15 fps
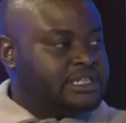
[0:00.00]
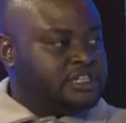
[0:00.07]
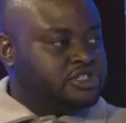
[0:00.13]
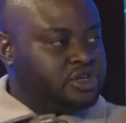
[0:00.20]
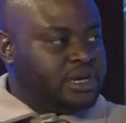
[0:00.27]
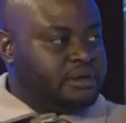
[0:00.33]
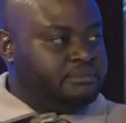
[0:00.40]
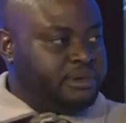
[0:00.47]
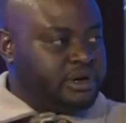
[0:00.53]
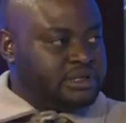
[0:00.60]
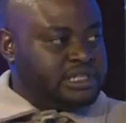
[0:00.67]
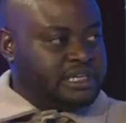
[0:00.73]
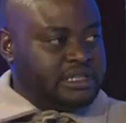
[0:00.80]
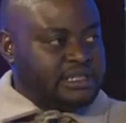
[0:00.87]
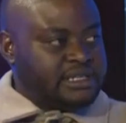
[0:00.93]
that you can build
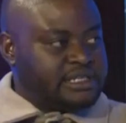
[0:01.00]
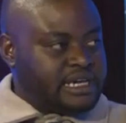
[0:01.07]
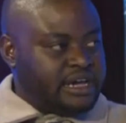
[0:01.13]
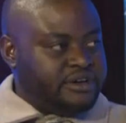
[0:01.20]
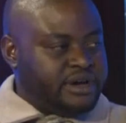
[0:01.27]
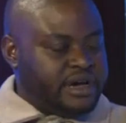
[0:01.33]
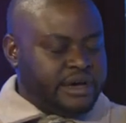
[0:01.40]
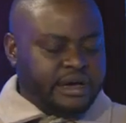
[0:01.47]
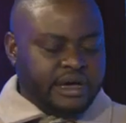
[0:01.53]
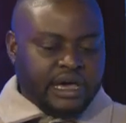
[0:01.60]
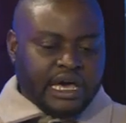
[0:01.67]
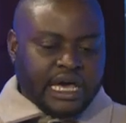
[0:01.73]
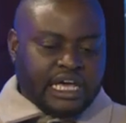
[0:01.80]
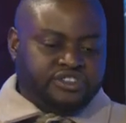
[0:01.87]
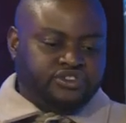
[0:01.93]
in this area.
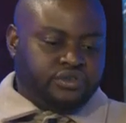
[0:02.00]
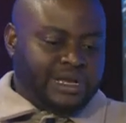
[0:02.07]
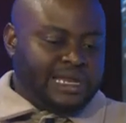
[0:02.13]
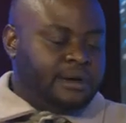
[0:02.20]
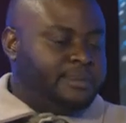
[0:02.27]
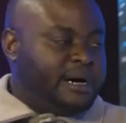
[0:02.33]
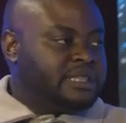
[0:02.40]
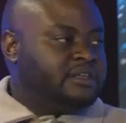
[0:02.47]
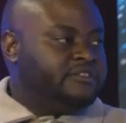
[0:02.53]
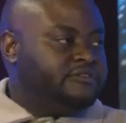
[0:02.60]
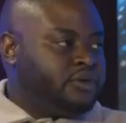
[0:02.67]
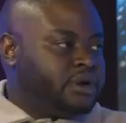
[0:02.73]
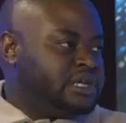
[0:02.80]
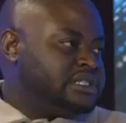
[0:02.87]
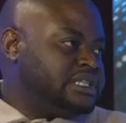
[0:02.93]
It's really about the
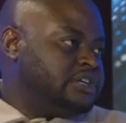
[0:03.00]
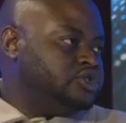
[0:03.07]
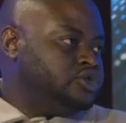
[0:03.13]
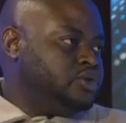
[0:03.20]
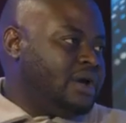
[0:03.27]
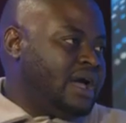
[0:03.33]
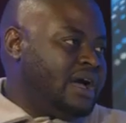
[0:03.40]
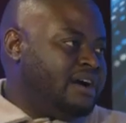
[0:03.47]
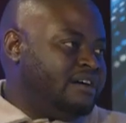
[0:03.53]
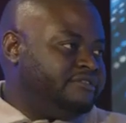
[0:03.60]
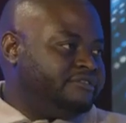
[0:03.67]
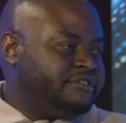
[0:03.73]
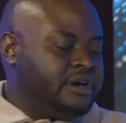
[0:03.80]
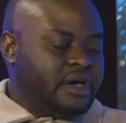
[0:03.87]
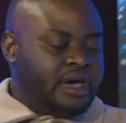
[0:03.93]
focus that you have
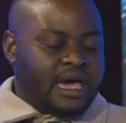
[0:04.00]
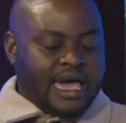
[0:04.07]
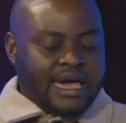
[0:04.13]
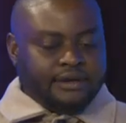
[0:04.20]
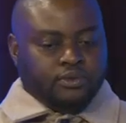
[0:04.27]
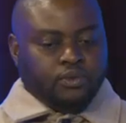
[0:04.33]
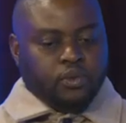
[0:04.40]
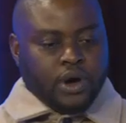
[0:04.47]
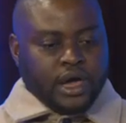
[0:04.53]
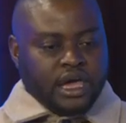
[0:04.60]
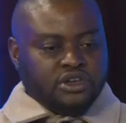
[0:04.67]
and where